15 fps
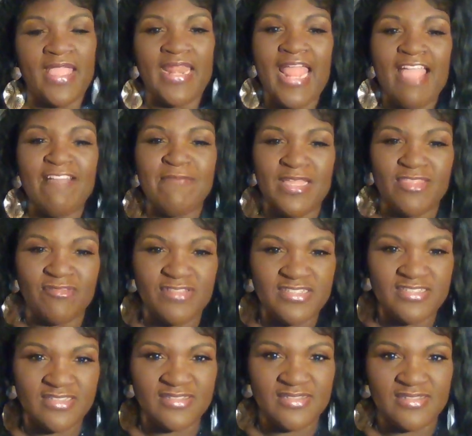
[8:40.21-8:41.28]
and I have my three
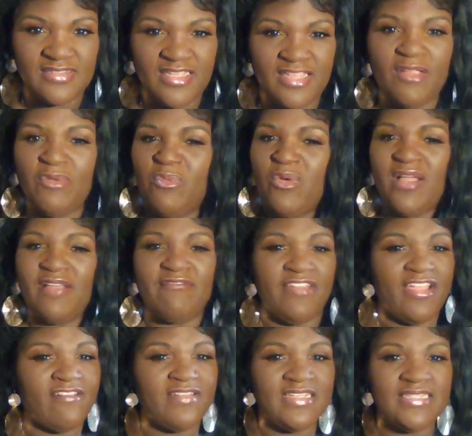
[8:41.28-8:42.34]
sisters here. One
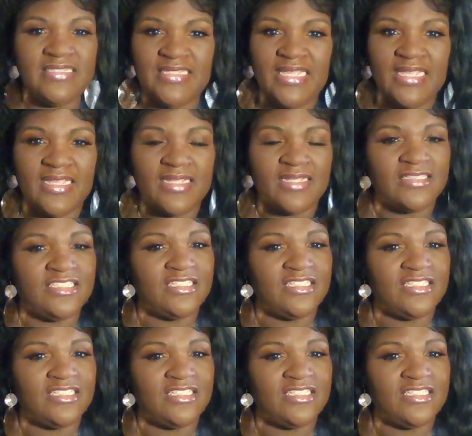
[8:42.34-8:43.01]
very sick.